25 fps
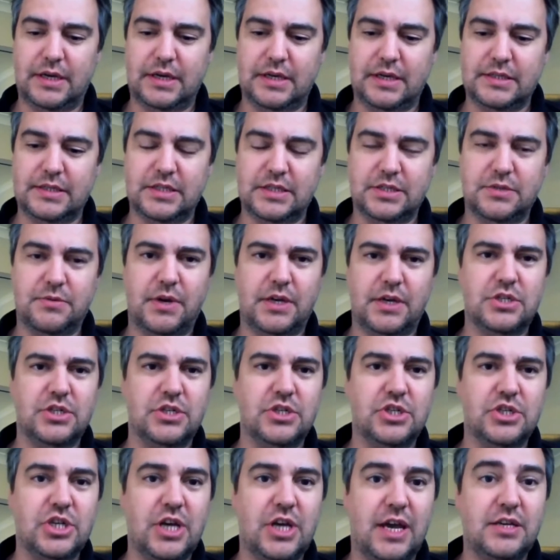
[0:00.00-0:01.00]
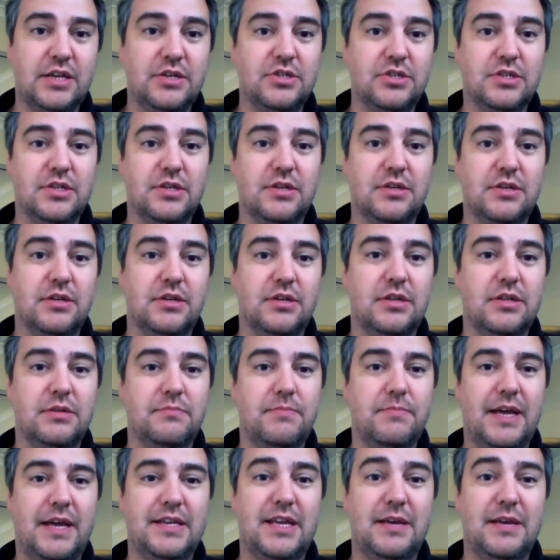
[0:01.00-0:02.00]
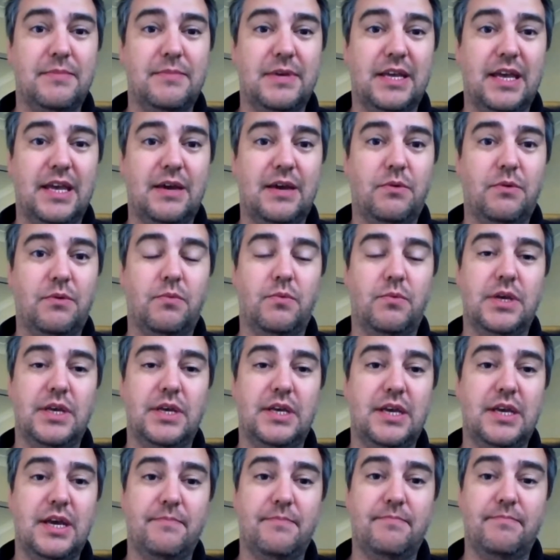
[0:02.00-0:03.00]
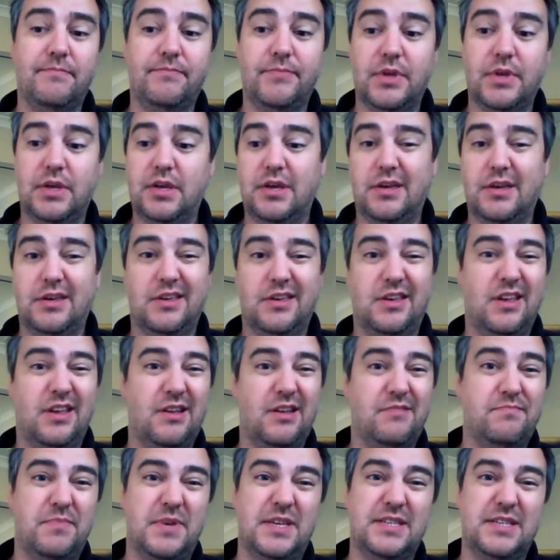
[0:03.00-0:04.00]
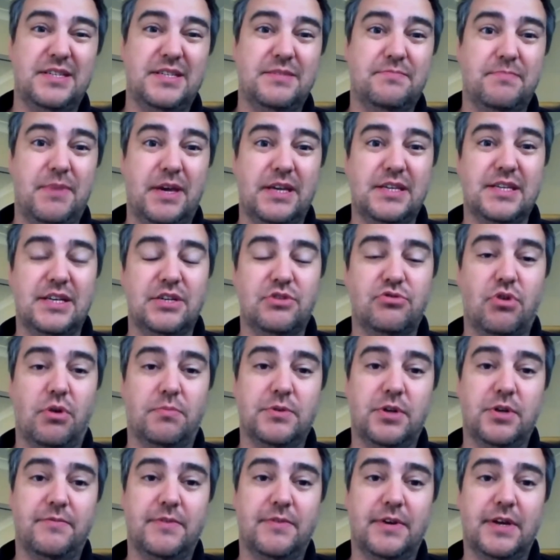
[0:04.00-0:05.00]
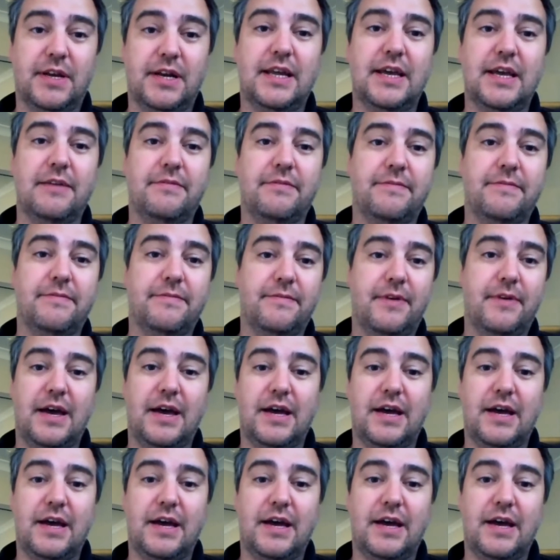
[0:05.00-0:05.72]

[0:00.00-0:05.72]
situation changed and the pandemic hit, we business basically dropped off a cliff,